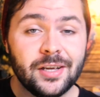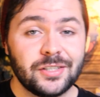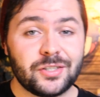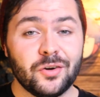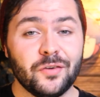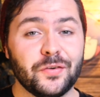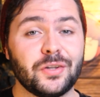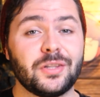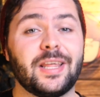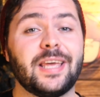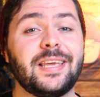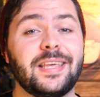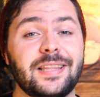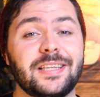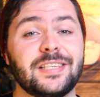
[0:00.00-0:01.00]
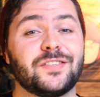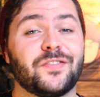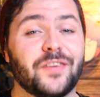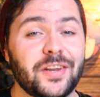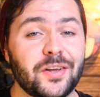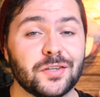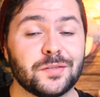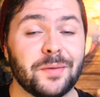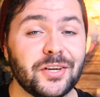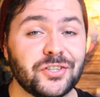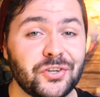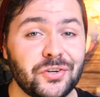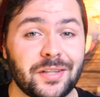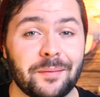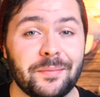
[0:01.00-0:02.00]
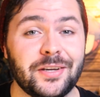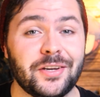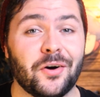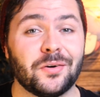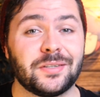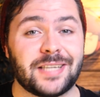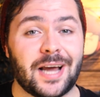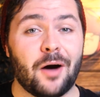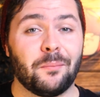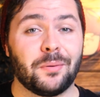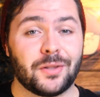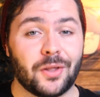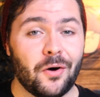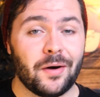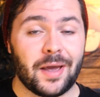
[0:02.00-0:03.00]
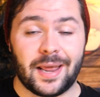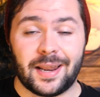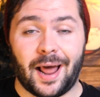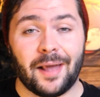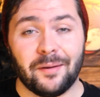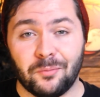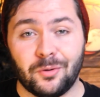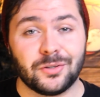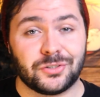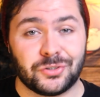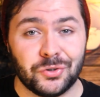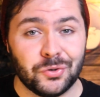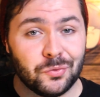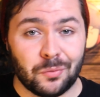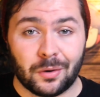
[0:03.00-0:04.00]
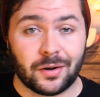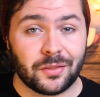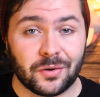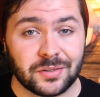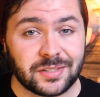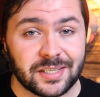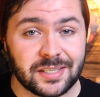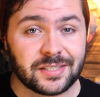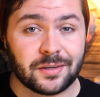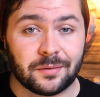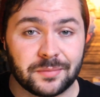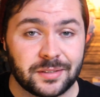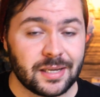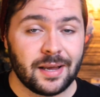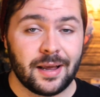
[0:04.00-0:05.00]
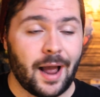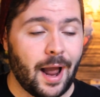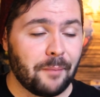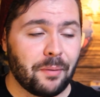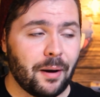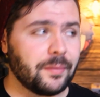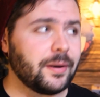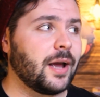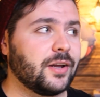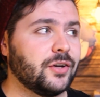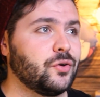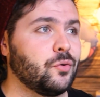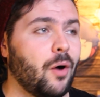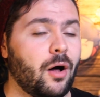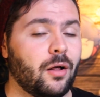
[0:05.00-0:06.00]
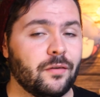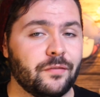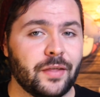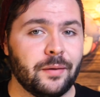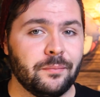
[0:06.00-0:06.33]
So if you're liking these videos, make sure you let me know down below, and I will do one of those systems. I'm probably not going to do all of